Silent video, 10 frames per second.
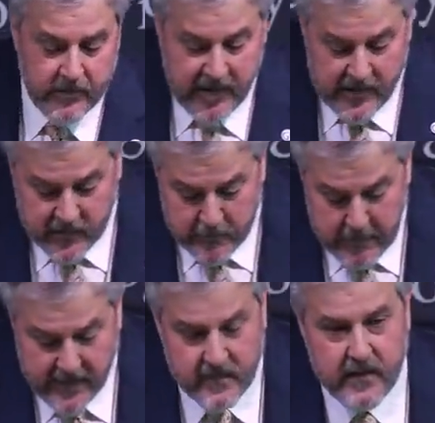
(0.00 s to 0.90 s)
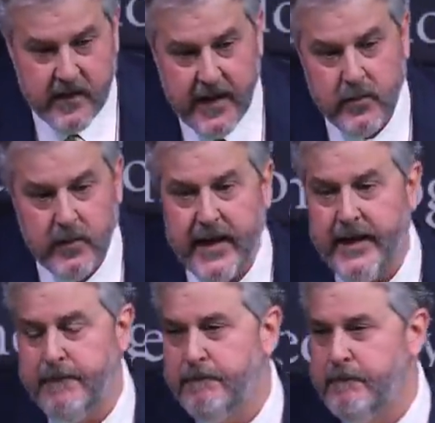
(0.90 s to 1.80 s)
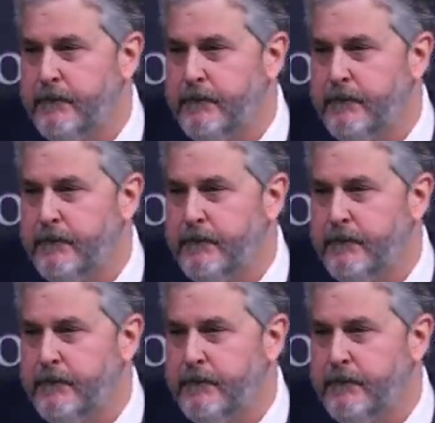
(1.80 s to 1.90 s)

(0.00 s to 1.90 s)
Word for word: Jesus meets at the narrow gate.